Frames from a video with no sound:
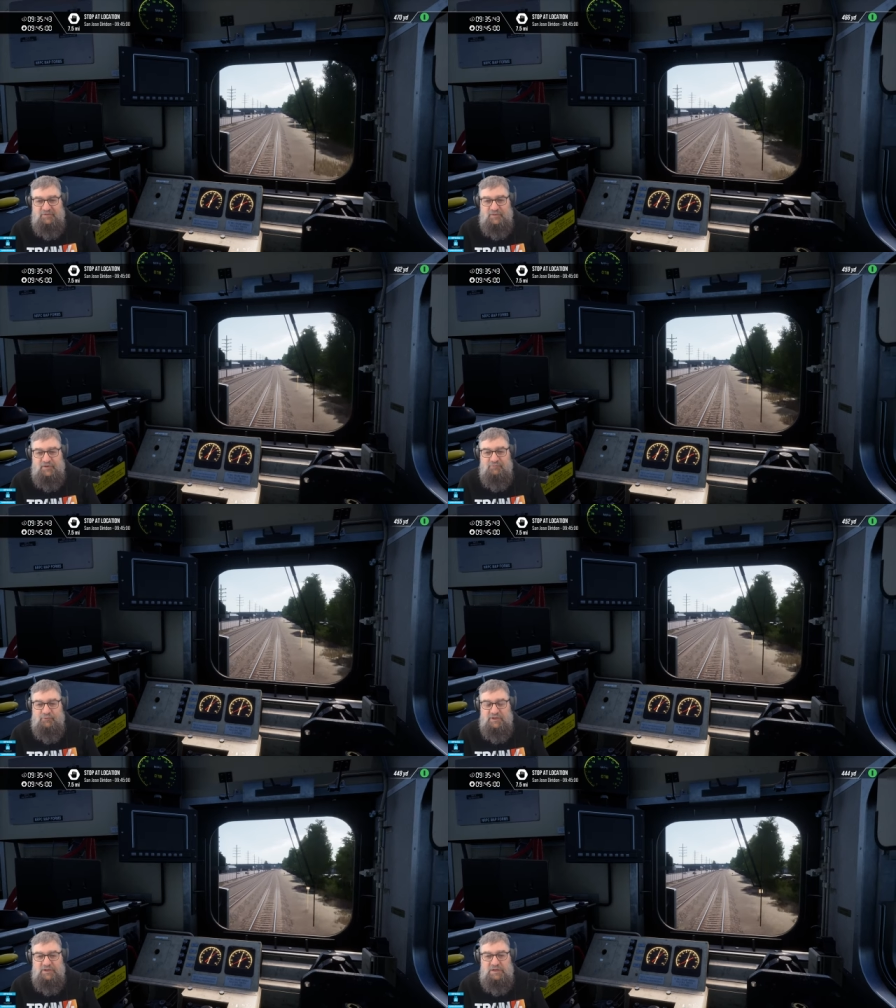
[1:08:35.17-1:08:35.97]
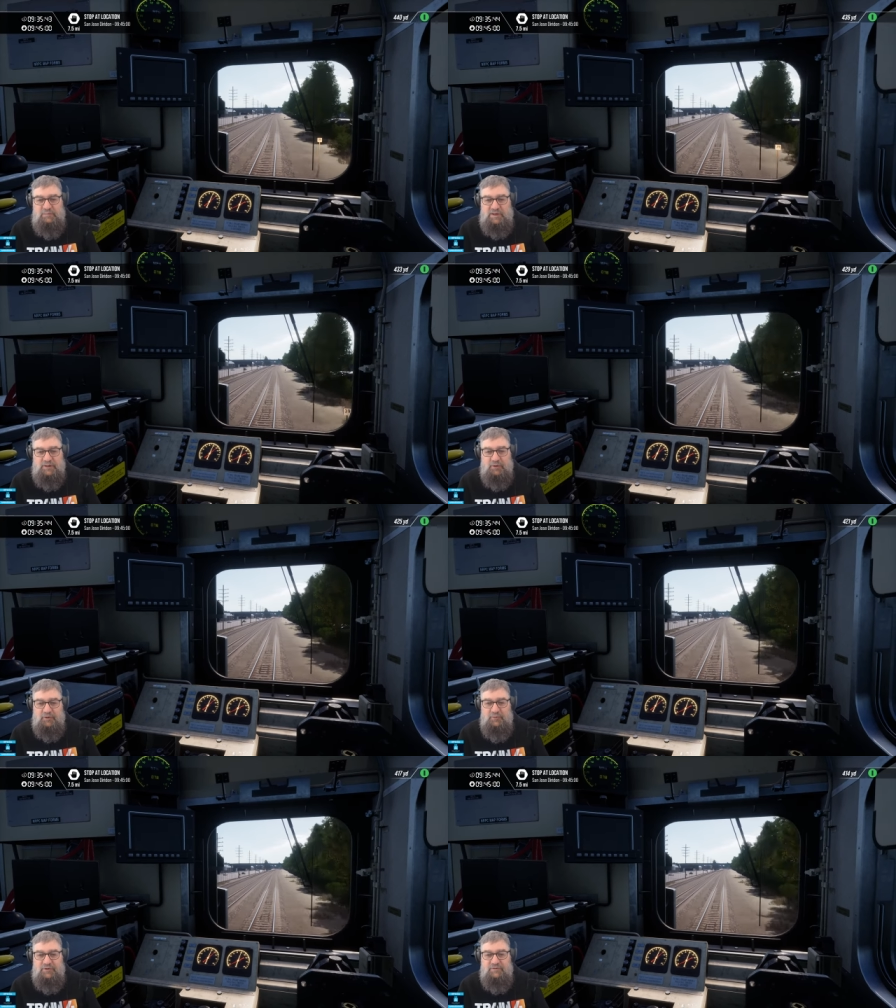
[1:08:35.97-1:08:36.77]
So they didn't really need big
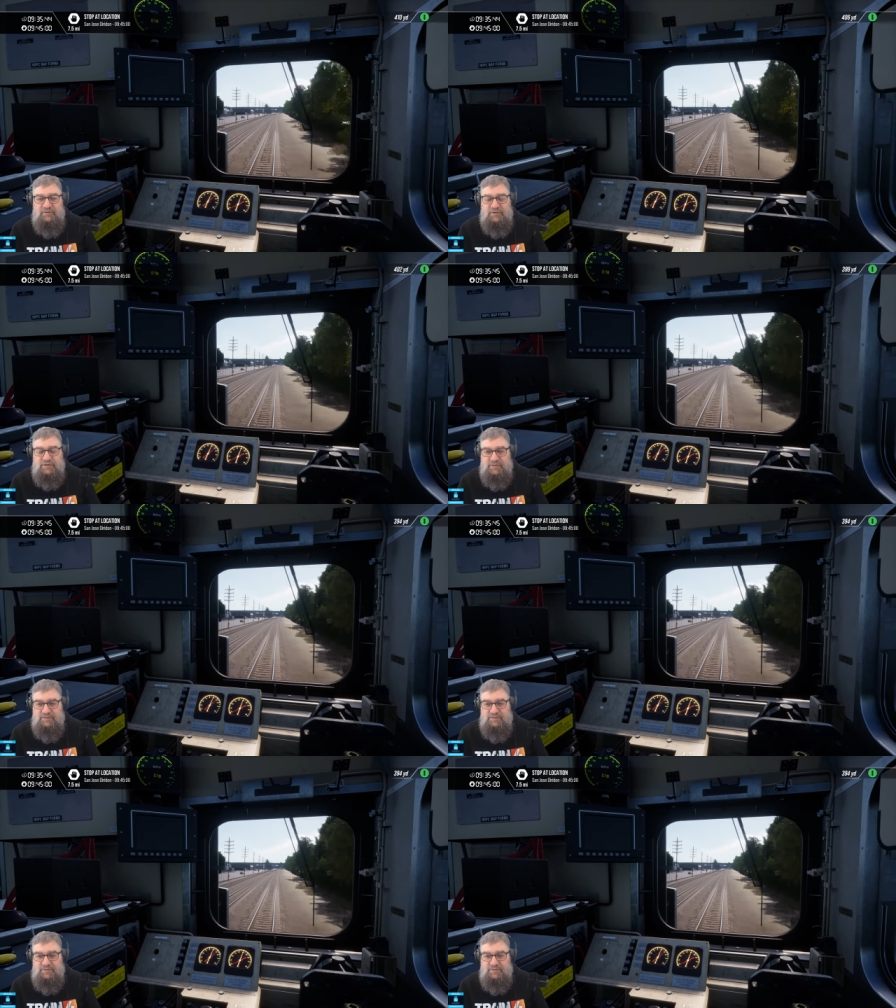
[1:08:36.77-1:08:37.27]
locomotives.